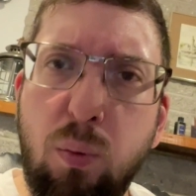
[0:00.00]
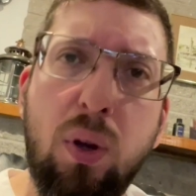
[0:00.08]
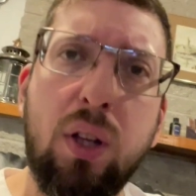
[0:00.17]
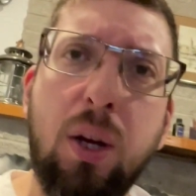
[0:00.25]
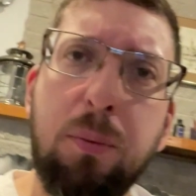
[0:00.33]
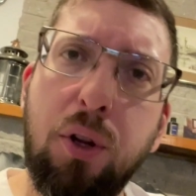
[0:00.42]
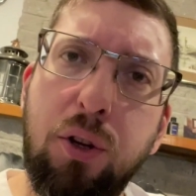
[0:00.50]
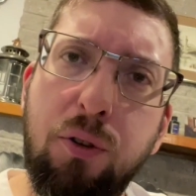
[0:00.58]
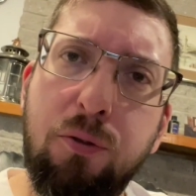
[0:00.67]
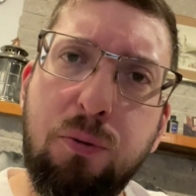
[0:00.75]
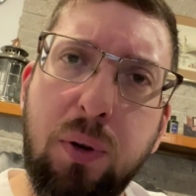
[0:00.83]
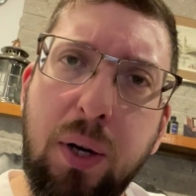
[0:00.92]
Welcome to a new
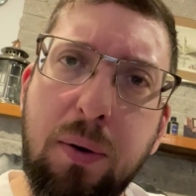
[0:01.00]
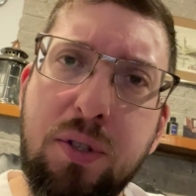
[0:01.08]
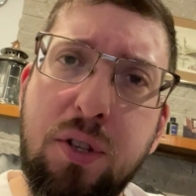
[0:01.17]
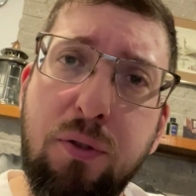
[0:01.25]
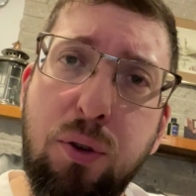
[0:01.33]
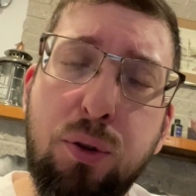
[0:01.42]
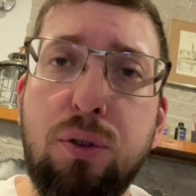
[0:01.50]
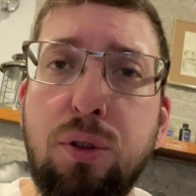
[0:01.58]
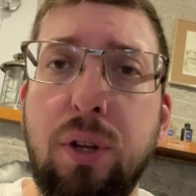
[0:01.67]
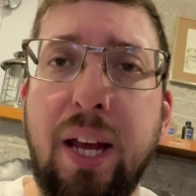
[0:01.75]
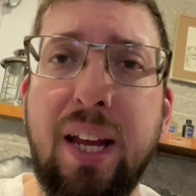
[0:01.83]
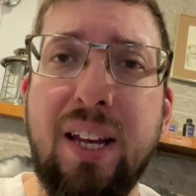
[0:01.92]
fragrance review.
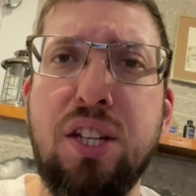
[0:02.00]
Today,